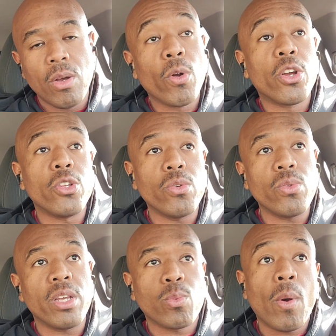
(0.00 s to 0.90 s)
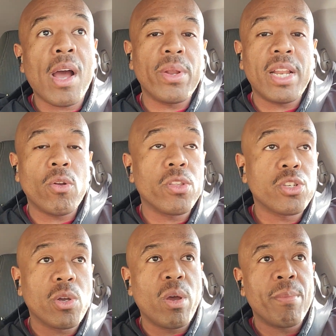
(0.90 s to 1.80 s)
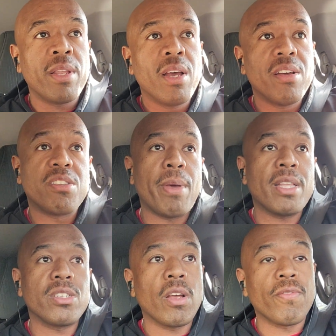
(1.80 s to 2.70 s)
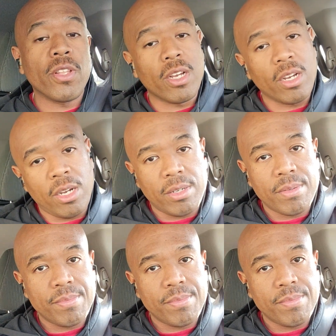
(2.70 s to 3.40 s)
We're going to do this. Why? We need all this equipment to make the stuff look good.